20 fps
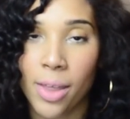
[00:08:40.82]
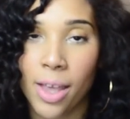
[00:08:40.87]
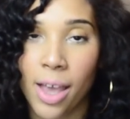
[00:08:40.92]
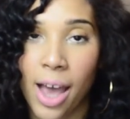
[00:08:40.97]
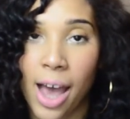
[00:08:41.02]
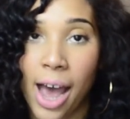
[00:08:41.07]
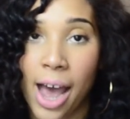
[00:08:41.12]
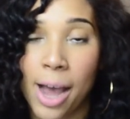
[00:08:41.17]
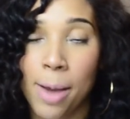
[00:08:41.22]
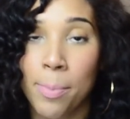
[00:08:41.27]

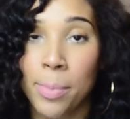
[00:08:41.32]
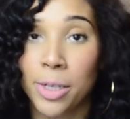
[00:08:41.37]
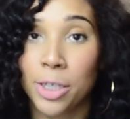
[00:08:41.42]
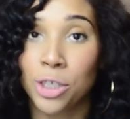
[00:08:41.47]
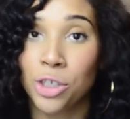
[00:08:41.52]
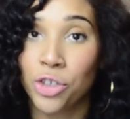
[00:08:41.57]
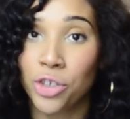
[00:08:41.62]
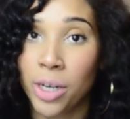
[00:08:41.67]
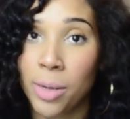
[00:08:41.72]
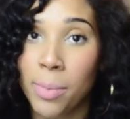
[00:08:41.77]
I'm
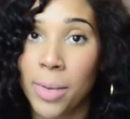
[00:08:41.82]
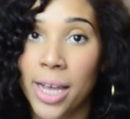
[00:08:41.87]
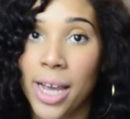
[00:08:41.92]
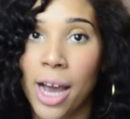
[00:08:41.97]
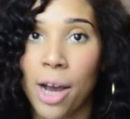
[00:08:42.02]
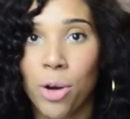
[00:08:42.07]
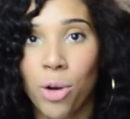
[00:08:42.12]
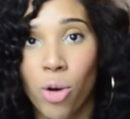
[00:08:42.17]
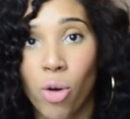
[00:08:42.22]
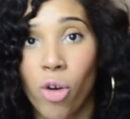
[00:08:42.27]
extremely
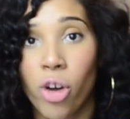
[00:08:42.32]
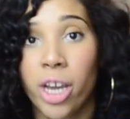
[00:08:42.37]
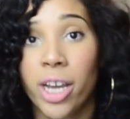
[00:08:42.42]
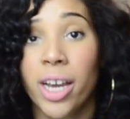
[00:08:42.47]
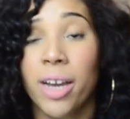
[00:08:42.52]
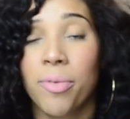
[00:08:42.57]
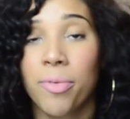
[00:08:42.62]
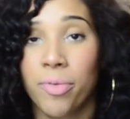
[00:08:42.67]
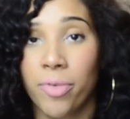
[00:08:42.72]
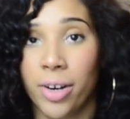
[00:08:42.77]
outgoing
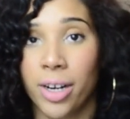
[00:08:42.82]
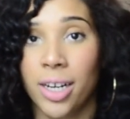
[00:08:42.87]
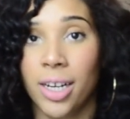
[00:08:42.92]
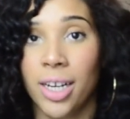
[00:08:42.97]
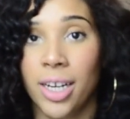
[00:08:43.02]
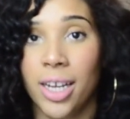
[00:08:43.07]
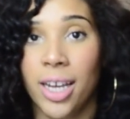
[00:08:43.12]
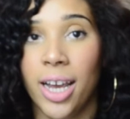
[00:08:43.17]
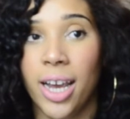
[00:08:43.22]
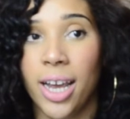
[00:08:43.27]
and
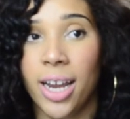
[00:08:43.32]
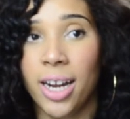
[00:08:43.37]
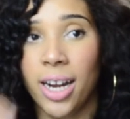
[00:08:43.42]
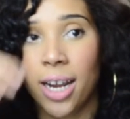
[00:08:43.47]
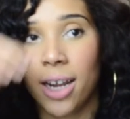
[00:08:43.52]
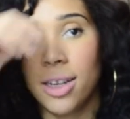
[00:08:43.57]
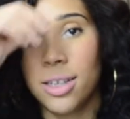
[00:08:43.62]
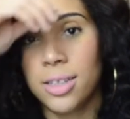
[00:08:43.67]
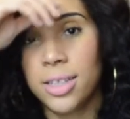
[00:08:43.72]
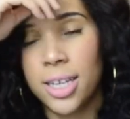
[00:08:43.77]
friendly, and
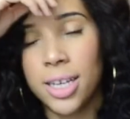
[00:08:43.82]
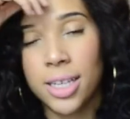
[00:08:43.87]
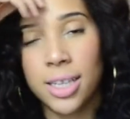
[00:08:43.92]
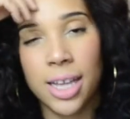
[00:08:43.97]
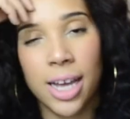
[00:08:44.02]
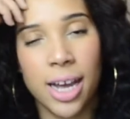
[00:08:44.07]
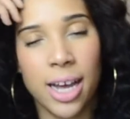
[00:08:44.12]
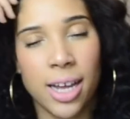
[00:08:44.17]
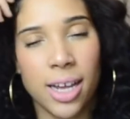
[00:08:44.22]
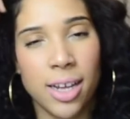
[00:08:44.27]
I think
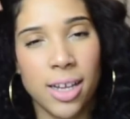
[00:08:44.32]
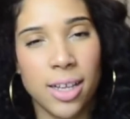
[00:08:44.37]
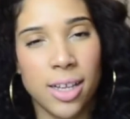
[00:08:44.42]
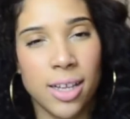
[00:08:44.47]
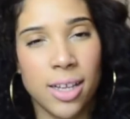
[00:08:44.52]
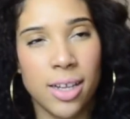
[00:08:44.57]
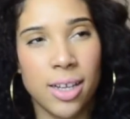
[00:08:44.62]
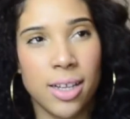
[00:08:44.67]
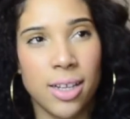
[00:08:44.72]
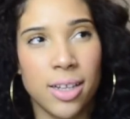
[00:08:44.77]
that
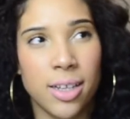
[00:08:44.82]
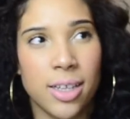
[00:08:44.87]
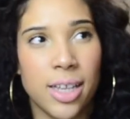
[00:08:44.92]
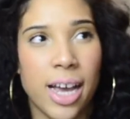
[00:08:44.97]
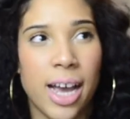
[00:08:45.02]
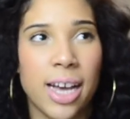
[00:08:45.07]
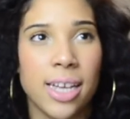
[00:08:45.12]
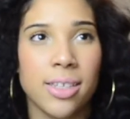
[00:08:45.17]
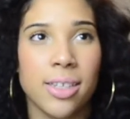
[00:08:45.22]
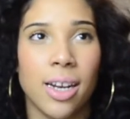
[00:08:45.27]

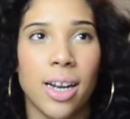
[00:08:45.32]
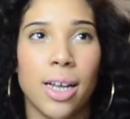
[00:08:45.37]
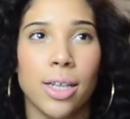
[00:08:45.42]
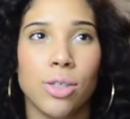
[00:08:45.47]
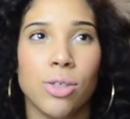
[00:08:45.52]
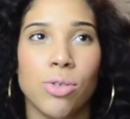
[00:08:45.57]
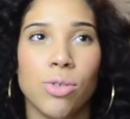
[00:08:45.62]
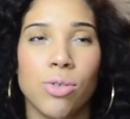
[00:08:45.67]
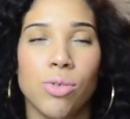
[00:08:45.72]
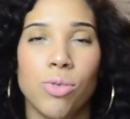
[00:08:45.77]
has a
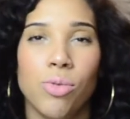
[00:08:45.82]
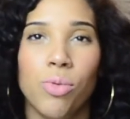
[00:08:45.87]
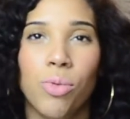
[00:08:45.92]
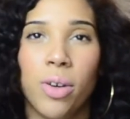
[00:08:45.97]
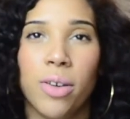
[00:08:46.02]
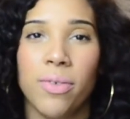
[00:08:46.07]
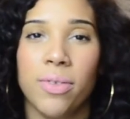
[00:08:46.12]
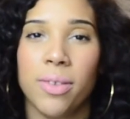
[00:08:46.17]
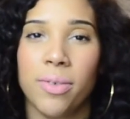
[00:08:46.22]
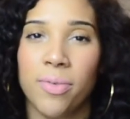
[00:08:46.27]
lot to do
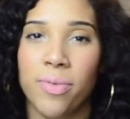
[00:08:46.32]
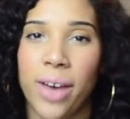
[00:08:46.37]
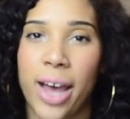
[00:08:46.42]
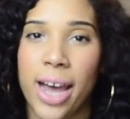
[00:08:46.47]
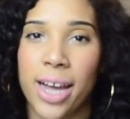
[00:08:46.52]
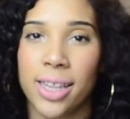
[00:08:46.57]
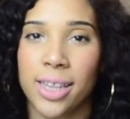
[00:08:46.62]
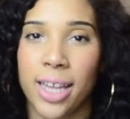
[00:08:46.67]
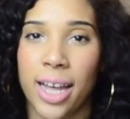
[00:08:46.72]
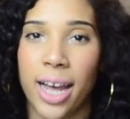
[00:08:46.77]
with the
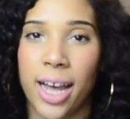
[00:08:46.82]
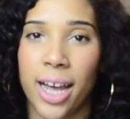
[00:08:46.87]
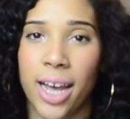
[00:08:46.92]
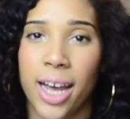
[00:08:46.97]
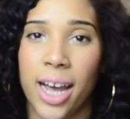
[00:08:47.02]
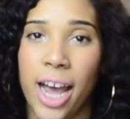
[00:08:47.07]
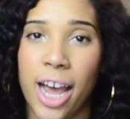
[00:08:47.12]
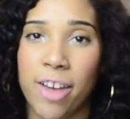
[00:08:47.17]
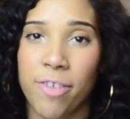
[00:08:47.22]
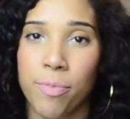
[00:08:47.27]
fact that
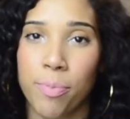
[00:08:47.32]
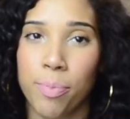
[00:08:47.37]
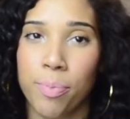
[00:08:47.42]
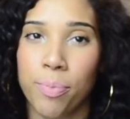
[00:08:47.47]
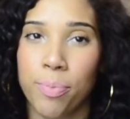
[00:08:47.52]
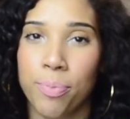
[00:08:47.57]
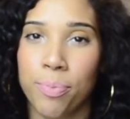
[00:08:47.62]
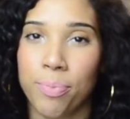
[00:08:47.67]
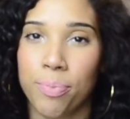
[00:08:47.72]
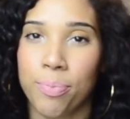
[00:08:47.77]
I've
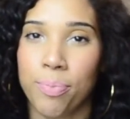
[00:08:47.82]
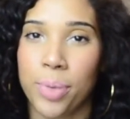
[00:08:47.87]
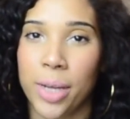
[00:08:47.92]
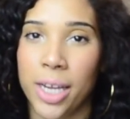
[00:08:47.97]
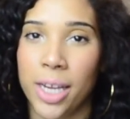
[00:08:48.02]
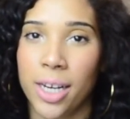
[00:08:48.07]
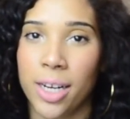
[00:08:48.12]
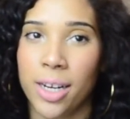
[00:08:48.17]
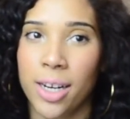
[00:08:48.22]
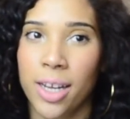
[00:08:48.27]

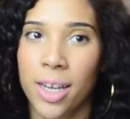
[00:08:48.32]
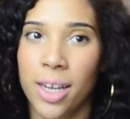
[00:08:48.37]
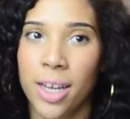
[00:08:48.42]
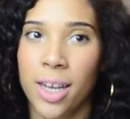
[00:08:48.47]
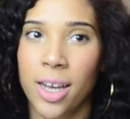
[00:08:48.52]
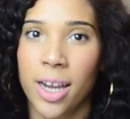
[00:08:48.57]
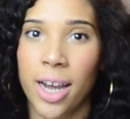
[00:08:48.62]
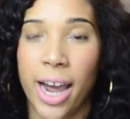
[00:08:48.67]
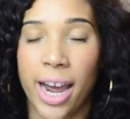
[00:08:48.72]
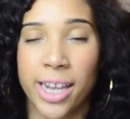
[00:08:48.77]
been
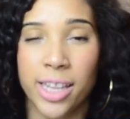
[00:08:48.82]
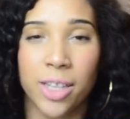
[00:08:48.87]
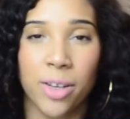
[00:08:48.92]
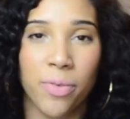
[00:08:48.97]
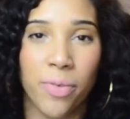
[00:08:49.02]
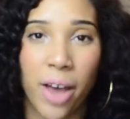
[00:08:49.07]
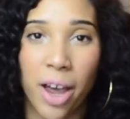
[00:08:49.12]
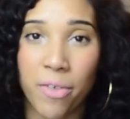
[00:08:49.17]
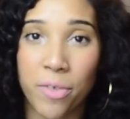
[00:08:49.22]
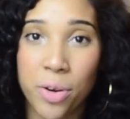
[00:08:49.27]
kind
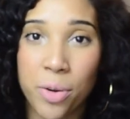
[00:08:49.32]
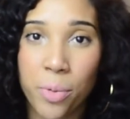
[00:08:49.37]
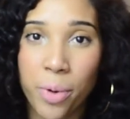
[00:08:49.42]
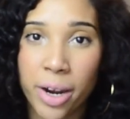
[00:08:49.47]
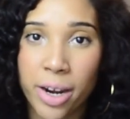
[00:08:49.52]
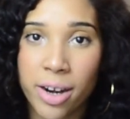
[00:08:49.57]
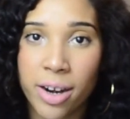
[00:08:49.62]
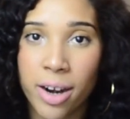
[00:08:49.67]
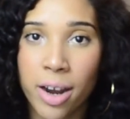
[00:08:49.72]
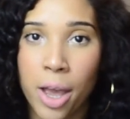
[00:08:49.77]
of
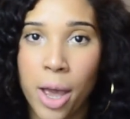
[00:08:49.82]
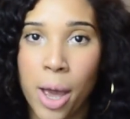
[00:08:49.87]
everywhere.